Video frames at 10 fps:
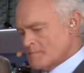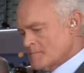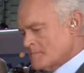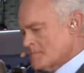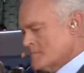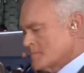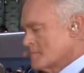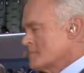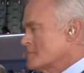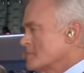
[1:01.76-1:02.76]

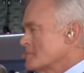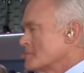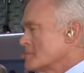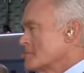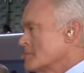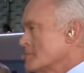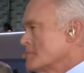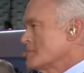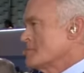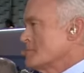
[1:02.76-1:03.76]

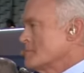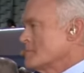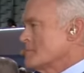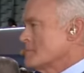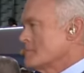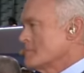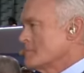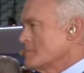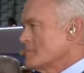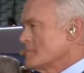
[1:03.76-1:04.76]

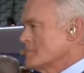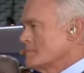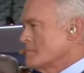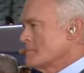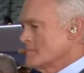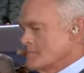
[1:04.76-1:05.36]
(silent)